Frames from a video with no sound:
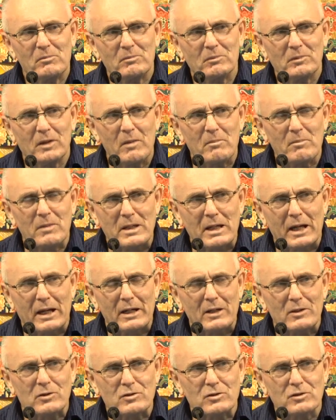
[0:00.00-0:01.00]
Let me
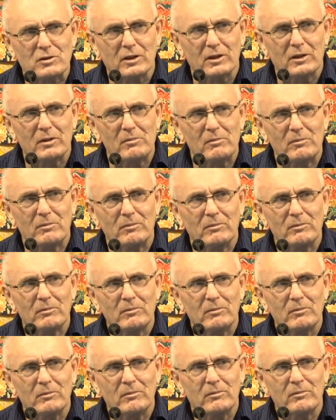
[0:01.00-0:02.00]
ask,
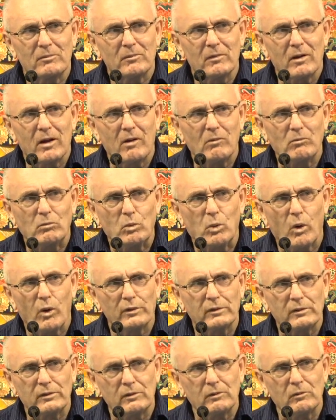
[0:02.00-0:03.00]

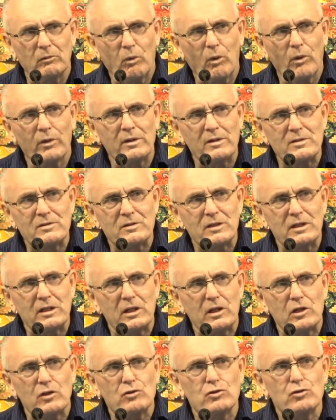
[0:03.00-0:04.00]
what is the
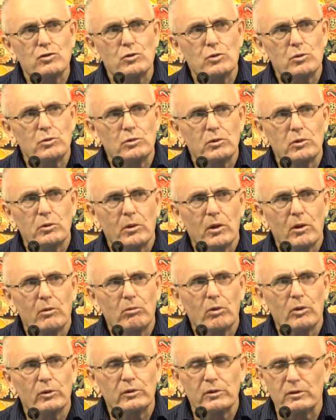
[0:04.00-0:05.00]
issue you are
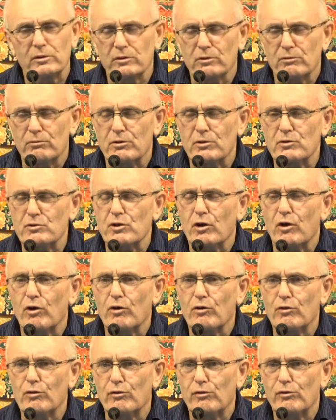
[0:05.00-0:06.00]
wanting to
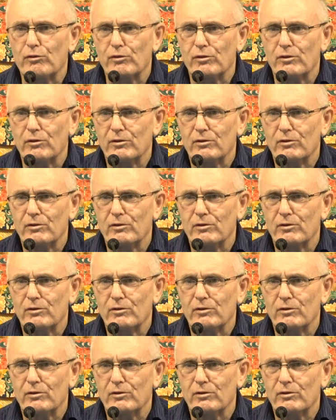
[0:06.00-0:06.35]
resolve?